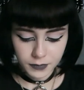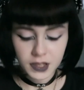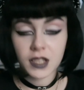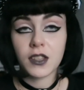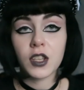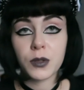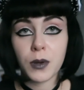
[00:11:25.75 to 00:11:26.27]

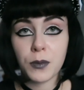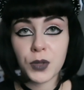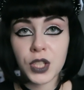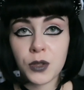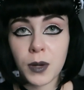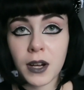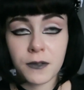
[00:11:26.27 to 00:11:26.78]
So this one
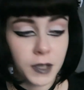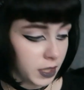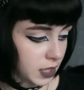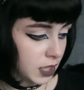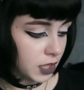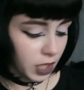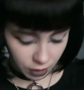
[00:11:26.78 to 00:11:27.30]
was
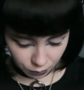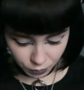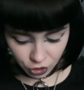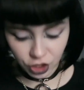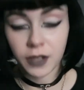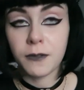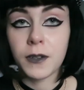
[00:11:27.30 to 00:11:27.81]
£12.99,
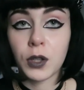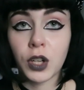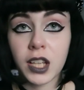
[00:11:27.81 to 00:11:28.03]
which I feel